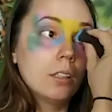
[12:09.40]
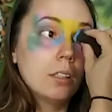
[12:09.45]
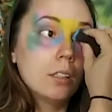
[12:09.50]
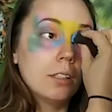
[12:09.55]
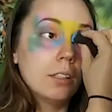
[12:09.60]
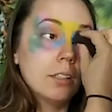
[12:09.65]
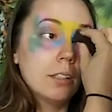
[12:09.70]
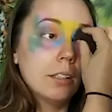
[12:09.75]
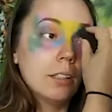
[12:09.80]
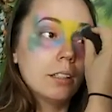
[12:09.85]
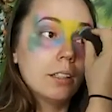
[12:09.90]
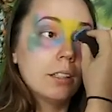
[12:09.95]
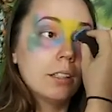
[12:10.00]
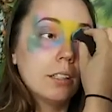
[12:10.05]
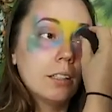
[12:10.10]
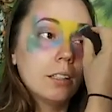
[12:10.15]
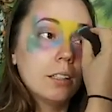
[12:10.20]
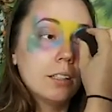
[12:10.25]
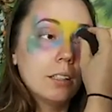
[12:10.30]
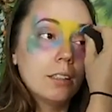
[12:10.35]

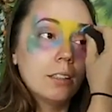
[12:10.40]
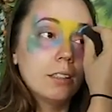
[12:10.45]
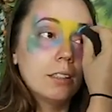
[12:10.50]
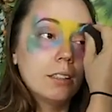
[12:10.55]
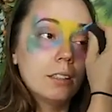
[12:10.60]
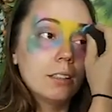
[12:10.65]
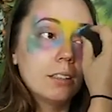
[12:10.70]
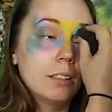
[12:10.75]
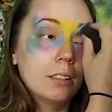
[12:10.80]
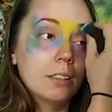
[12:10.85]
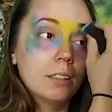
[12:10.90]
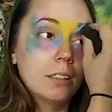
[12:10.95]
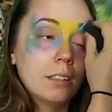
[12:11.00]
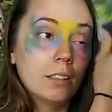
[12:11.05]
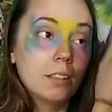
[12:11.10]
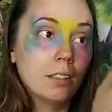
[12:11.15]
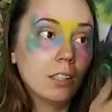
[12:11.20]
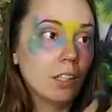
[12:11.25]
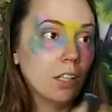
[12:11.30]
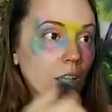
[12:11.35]
And
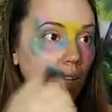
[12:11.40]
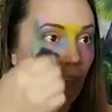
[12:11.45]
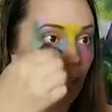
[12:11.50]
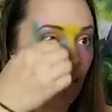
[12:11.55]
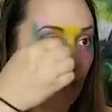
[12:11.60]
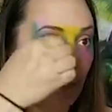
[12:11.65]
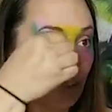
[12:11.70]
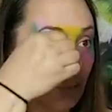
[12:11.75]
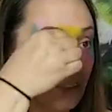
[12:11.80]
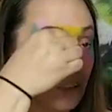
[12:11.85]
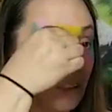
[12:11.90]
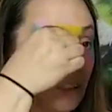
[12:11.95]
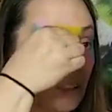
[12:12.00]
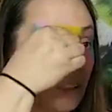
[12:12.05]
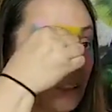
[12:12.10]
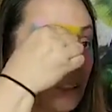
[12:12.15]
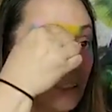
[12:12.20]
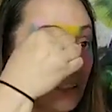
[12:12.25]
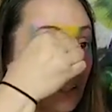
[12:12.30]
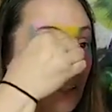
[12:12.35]
onto
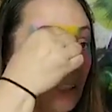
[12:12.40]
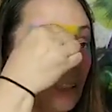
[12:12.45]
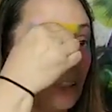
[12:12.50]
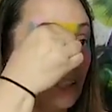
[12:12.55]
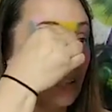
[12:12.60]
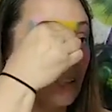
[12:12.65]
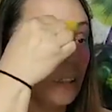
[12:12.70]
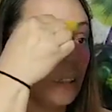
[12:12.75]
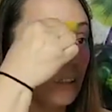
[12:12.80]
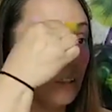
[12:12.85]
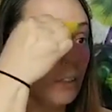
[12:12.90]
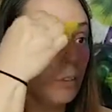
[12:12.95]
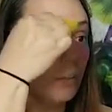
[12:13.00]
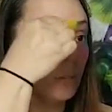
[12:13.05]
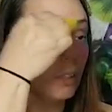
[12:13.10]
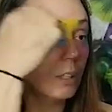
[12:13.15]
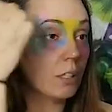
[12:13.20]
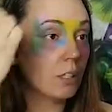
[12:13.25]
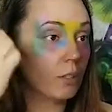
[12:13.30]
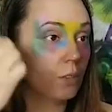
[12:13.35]
the yellow. We're
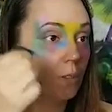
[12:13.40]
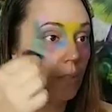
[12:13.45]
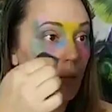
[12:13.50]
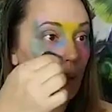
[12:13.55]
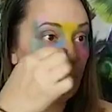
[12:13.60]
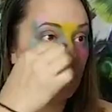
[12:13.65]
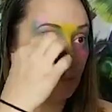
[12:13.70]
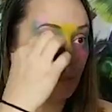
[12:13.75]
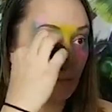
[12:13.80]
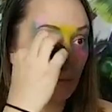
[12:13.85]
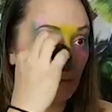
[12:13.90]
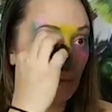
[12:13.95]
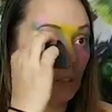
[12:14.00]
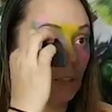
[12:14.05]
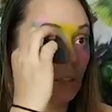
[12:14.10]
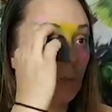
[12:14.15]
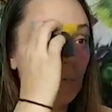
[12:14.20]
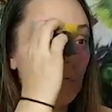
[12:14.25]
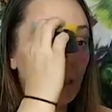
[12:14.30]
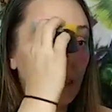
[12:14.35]
going to do that blue
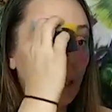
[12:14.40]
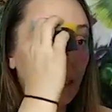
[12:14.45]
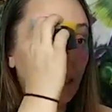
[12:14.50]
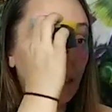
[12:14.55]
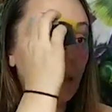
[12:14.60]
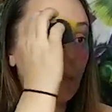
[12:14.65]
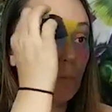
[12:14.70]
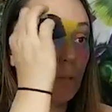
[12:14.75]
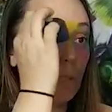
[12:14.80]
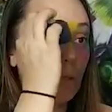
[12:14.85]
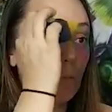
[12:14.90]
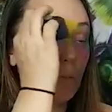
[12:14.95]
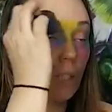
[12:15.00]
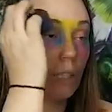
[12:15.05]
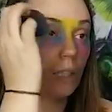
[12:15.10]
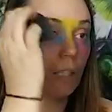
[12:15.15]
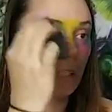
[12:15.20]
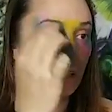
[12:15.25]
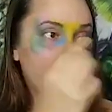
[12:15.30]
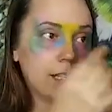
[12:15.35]
and kind of in between
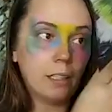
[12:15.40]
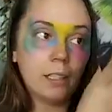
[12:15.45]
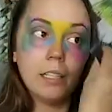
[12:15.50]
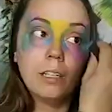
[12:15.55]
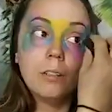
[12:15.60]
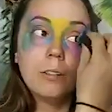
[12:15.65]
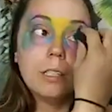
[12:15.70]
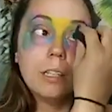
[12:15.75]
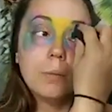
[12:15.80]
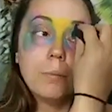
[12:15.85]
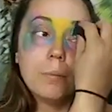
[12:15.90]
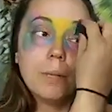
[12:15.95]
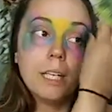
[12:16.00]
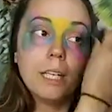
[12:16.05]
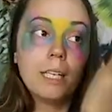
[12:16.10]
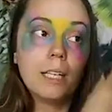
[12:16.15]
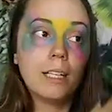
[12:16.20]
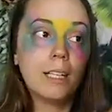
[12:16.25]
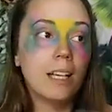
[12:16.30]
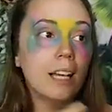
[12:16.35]
the yellow and the
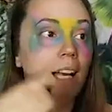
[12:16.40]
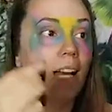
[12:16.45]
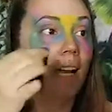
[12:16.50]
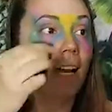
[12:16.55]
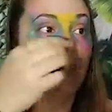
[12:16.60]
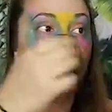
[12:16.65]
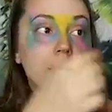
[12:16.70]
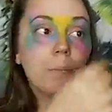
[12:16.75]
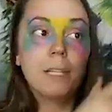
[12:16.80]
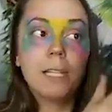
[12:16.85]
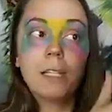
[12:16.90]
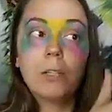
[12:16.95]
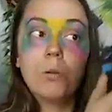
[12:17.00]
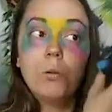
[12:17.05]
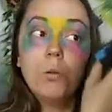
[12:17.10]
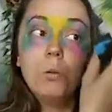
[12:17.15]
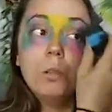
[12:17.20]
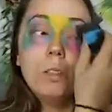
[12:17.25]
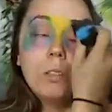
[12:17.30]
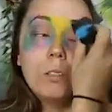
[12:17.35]
pink. And then we get a
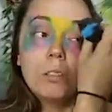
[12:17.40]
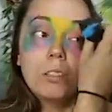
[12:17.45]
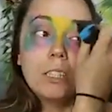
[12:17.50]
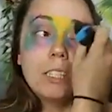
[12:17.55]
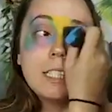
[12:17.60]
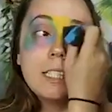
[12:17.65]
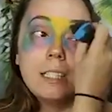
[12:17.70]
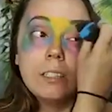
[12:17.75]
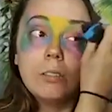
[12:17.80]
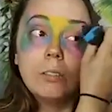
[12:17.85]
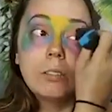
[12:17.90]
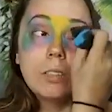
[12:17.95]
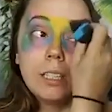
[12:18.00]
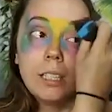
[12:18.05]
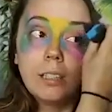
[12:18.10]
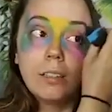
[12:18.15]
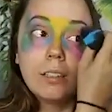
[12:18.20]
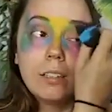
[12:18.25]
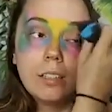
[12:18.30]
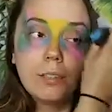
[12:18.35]
cool little teal
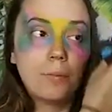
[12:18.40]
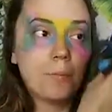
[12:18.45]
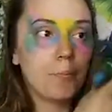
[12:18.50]
color.